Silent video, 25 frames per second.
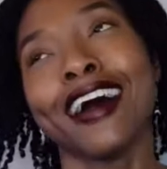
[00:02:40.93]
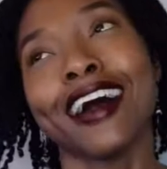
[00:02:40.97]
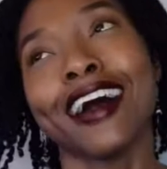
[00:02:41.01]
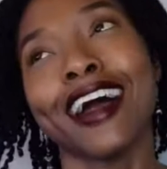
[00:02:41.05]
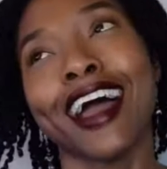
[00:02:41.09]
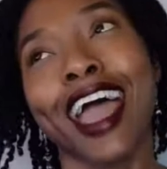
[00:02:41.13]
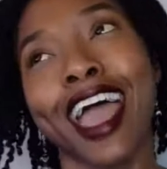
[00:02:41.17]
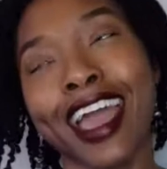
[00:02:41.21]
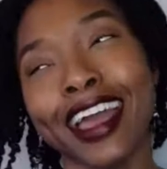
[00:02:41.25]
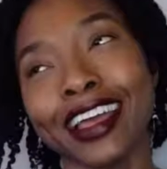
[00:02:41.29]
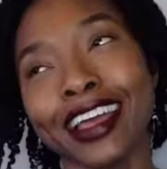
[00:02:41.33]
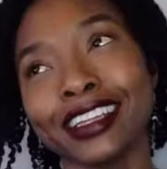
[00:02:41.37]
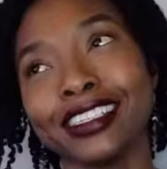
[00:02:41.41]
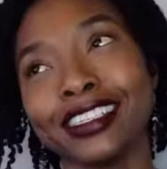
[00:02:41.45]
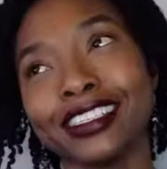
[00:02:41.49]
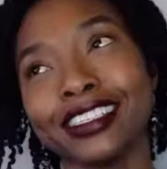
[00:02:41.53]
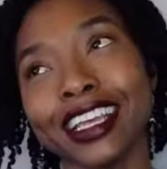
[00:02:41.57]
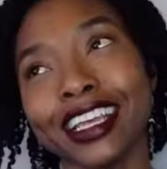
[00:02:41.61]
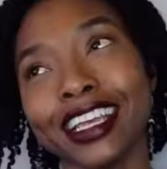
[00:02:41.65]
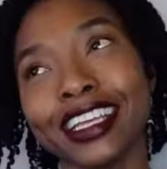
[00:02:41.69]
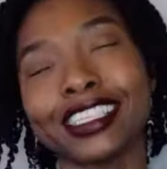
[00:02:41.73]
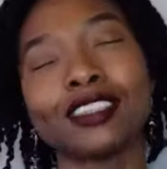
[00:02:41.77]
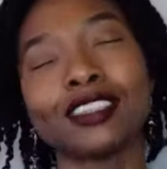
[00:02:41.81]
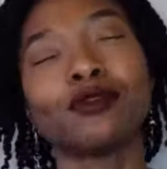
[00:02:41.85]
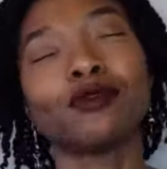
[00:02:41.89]
And
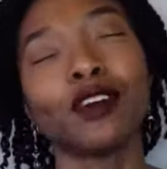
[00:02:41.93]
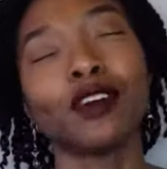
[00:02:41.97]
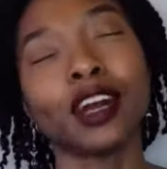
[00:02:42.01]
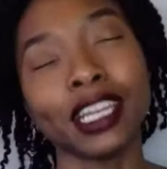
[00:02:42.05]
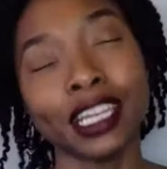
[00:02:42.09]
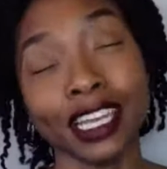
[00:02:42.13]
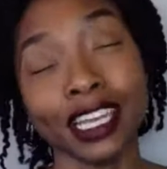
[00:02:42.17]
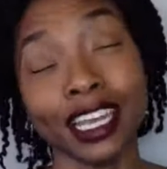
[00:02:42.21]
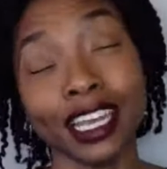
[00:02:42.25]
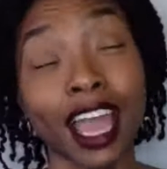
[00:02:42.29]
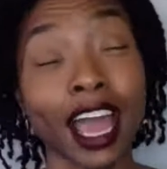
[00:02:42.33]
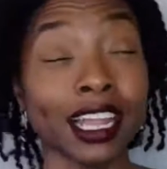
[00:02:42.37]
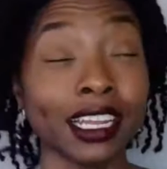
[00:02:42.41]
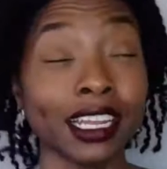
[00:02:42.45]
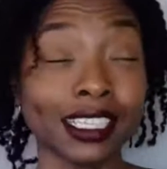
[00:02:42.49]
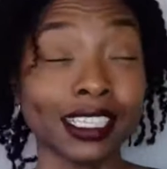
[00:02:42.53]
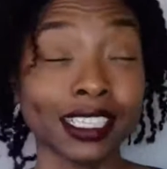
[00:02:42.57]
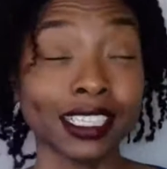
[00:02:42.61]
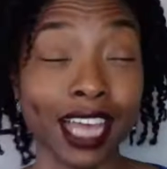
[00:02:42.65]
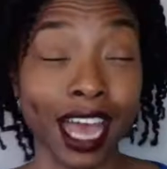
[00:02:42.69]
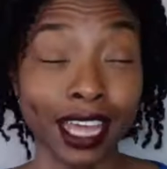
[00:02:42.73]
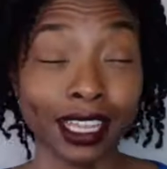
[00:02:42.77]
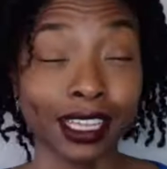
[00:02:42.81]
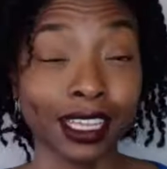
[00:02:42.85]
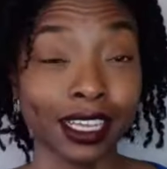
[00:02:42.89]
it's funny, at least
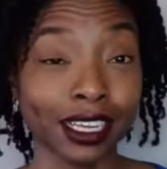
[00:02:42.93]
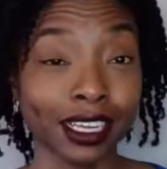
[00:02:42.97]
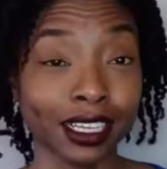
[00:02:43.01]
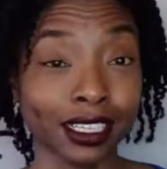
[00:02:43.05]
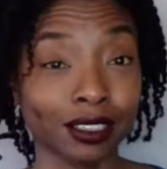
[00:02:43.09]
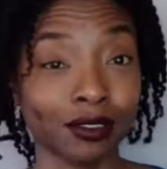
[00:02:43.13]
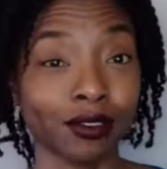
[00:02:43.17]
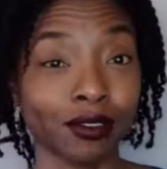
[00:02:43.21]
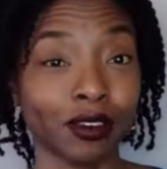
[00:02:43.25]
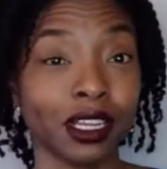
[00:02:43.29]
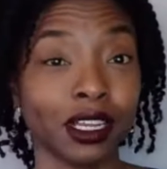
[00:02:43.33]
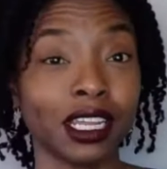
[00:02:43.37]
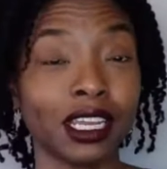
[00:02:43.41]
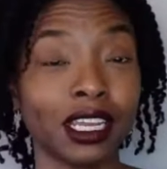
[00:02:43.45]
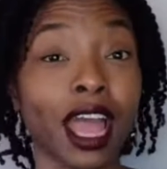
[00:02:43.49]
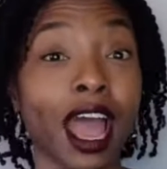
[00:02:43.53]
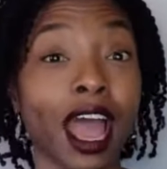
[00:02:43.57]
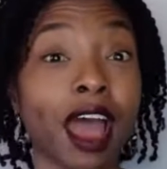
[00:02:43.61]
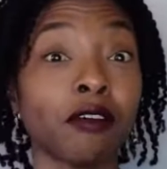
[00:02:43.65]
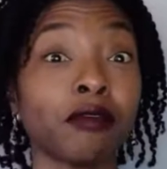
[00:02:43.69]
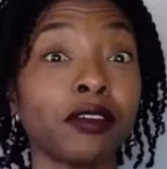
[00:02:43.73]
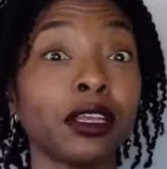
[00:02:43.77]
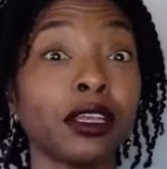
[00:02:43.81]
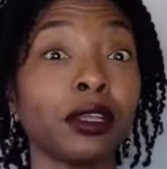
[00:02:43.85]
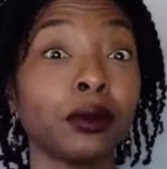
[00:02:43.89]
I think it's funny,
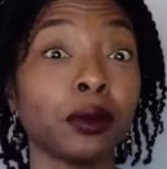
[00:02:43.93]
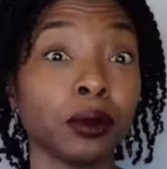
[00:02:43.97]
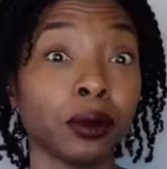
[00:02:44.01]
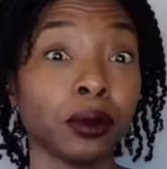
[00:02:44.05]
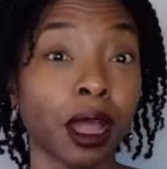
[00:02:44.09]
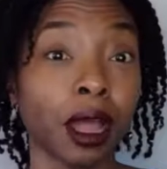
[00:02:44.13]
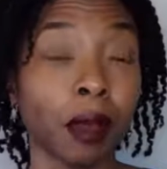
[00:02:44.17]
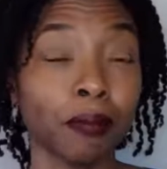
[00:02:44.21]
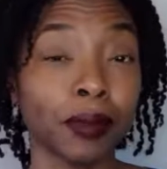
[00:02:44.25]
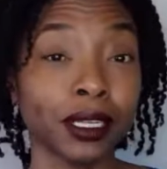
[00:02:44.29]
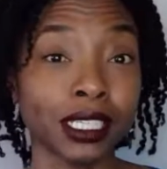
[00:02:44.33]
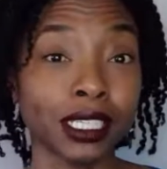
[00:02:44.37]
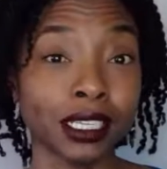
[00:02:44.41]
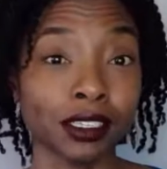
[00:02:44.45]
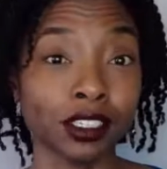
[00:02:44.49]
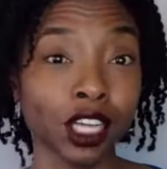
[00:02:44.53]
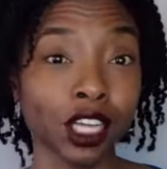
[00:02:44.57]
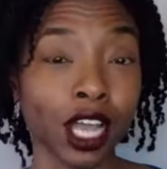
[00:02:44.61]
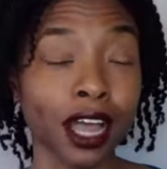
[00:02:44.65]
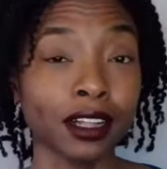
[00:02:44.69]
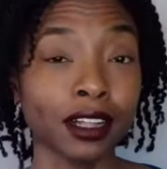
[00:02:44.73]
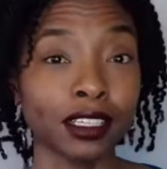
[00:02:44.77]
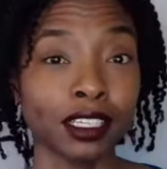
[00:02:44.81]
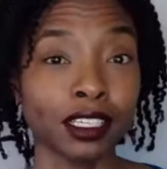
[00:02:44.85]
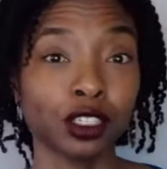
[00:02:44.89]
having grown up as a
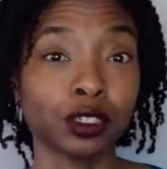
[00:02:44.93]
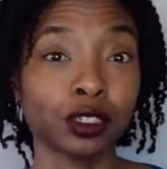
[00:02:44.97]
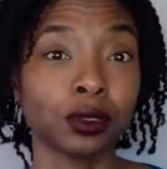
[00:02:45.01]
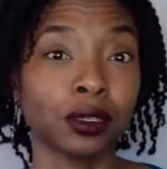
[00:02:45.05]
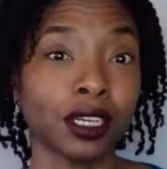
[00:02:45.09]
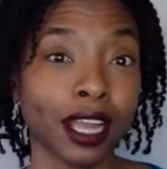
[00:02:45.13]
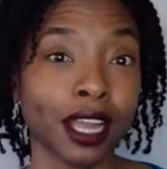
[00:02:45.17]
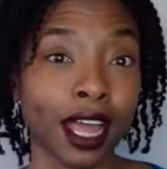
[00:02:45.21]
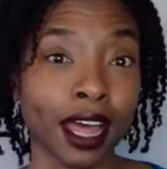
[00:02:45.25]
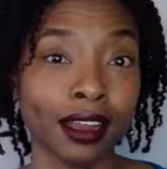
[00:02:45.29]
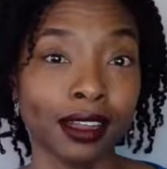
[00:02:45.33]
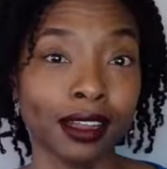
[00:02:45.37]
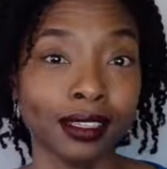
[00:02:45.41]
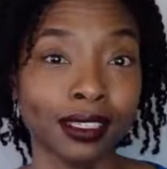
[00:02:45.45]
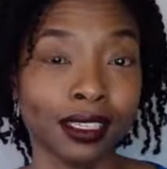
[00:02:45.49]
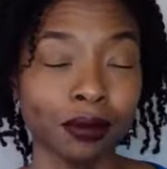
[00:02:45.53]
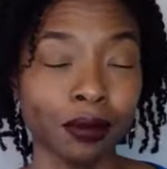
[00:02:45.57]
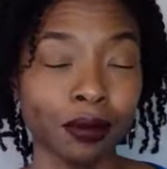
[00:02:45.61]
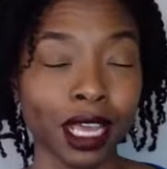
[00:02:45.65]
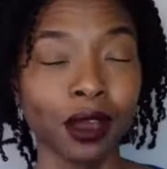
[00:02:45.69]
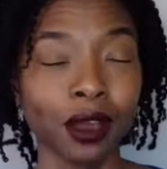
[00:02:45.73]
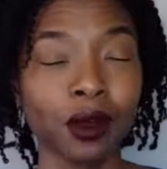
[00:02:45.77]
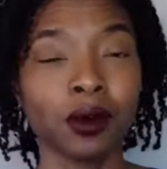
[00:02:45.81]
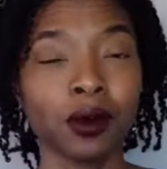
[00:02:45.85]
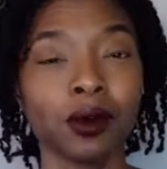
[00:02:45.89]
child in Trinidad and
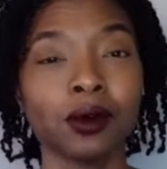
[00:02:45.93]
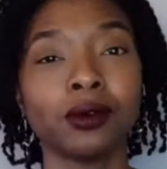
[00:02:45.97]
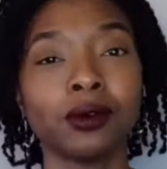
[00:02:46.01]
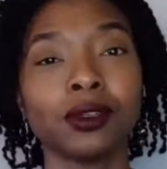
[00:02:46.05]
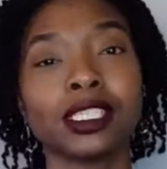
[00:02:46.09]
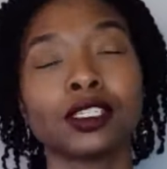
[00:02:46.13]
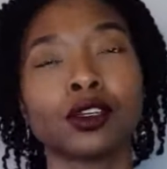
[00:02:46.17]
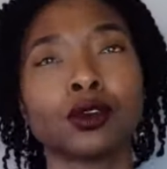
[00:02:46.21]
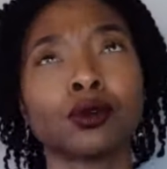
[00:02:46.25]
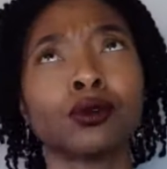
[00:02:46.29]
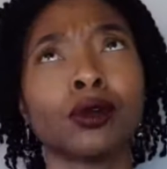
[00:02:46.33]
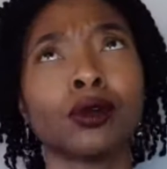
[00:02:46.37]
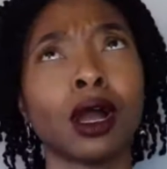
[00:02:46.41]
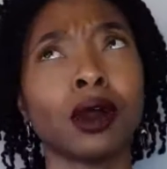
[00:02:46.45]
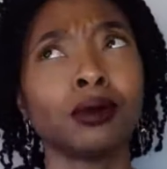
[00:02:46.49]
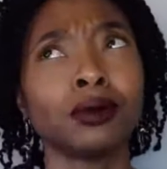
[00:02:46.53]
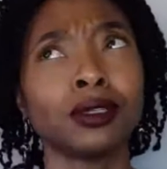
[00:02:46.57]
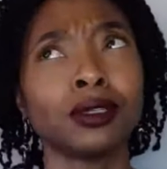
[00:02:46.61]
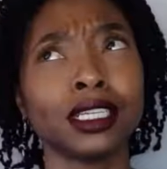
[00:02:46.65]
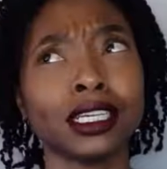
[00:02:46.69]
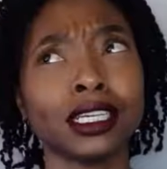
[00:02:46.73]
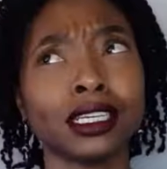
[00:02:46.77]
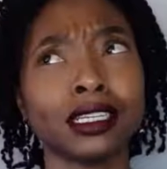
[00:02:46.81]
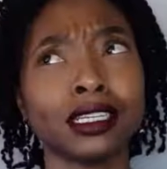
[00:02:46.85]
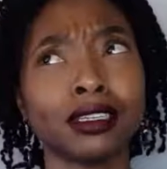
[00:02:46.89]
Tobago,
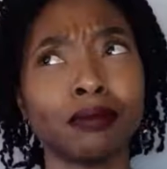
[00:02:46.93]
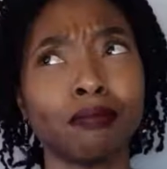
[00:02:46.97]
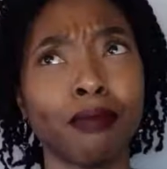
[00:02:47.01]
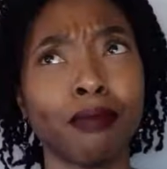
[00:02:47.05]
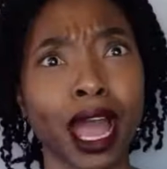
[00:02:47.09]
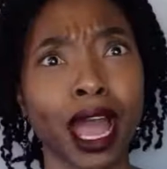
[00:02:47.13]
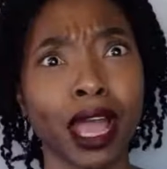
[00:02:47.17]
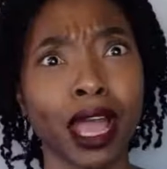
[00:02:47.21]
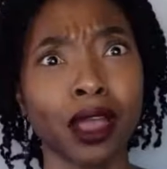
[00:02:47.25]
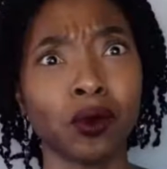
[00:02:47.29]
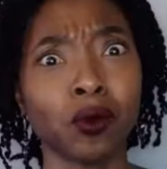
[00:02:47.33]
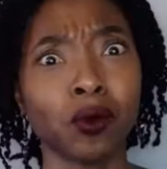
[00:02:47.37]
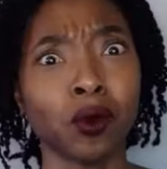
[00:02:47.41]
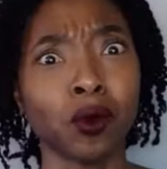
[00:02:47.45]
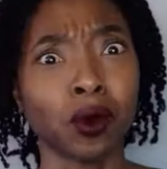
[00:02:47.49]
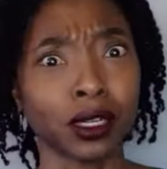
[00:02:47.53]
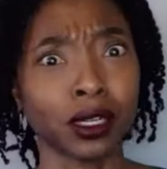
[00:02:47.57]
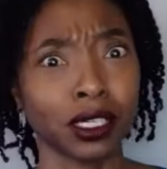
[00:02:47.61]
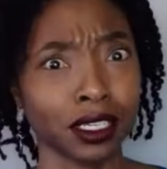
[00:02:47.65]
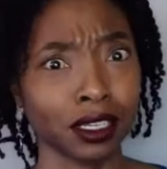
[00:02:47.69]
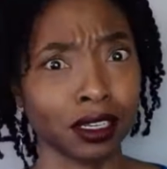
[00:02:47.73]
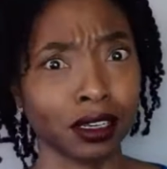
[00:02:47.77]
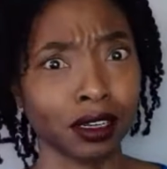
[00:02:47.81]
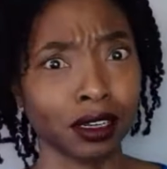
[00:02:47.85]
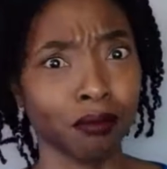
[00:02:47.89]
surrounded by
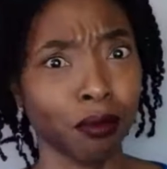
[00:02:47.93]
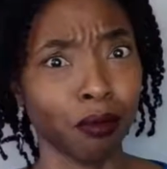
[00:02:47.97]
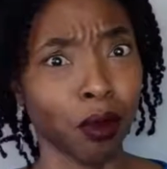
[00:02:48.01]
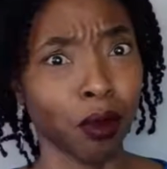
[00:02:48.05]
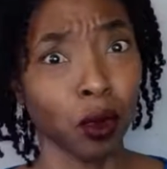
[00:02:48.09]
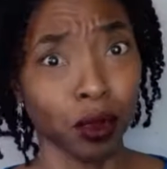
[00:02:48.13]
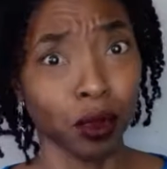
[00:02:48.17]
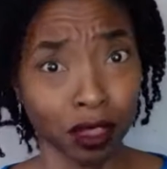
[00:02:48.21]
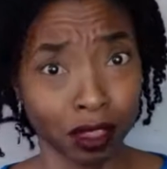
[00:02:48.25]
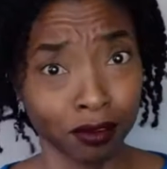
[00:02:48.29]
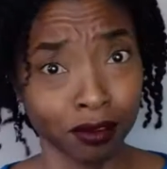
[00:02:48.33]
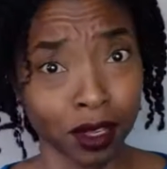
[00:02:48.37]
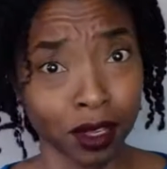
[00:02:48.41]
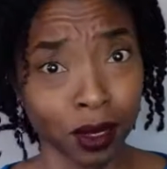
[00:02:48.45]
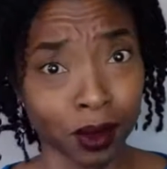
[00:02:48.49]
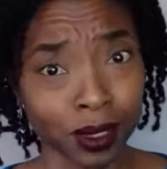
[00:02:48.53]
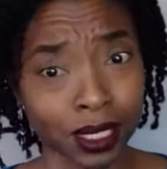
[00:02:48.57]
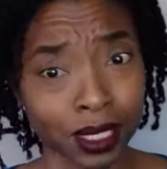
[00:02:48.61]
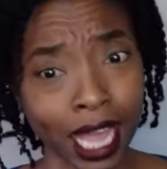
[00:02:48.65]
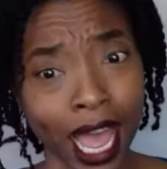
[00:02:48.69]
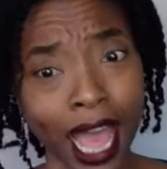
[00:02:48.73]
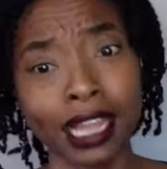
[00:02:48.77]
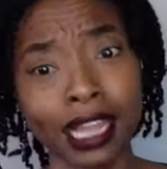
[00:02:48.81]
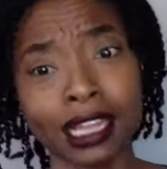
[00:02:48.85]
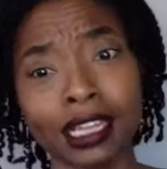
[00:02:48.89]
water, both of those
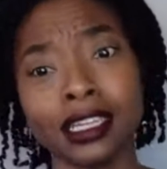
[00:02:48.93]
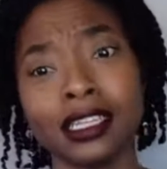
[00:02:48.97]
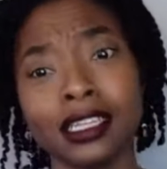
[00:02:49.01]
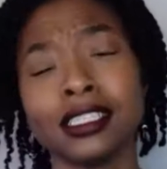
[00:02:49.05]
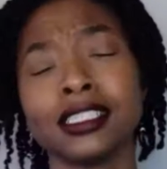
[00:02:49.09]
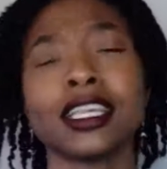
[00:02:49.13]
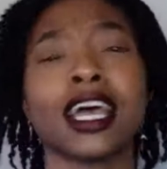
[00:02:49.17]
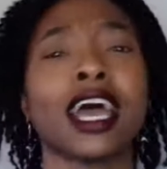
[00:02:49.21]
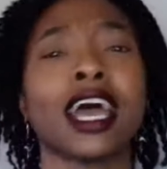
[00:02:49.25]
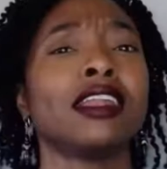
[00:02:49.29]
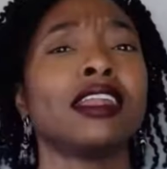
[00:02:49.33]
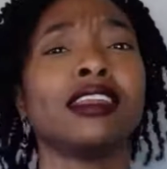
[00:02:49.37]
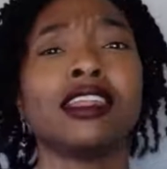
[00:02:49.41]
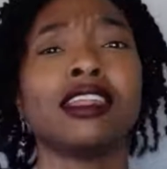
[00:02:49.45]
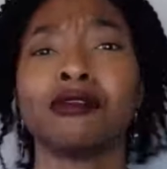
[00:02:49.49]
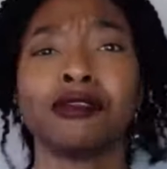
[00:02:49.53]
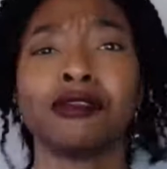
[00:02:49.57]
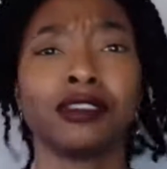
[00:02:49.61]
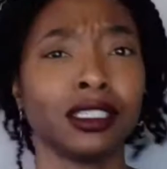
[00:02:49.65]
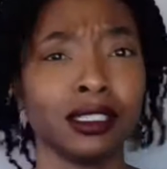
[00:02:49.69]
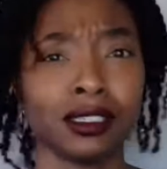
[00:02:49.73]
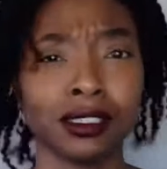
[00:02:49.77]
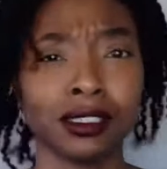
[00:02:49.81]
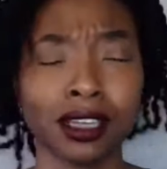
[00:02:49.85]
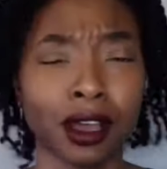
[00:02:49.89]
islands, and never
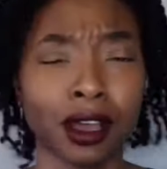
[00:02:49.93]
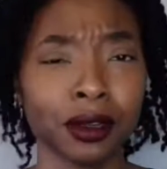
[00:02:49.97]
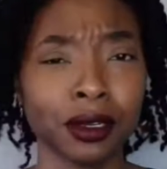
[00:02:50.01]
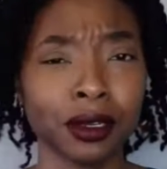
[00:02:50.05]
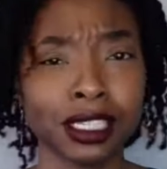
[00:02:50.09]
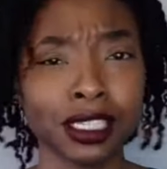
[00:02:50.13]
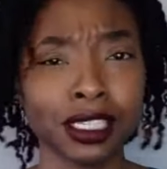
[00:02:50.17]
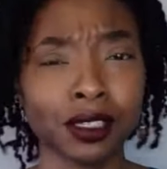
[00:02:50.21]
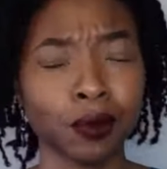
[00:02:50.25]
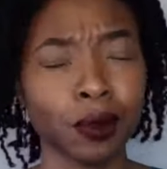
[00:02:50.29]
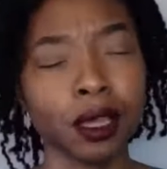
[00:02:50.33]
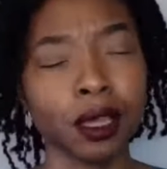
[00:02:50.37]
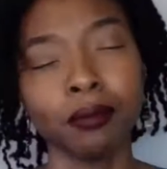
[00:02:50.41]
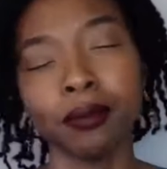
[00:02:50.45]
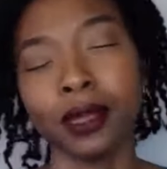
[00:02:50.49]
learned how to swim.